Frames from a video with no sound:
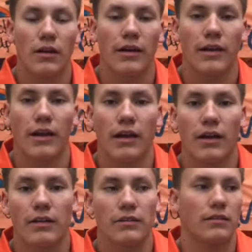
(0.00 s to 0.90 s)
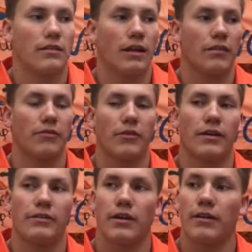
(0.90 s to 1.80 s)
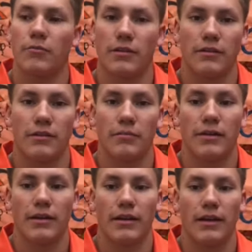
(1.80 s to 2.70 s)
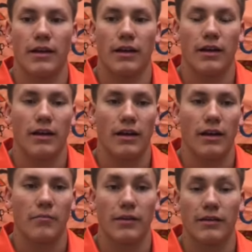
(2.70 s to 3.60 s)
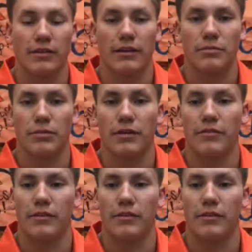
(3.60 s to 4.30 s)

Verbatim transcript: I, uh, I've already signed with UTEP, and uh, I'm really excited to play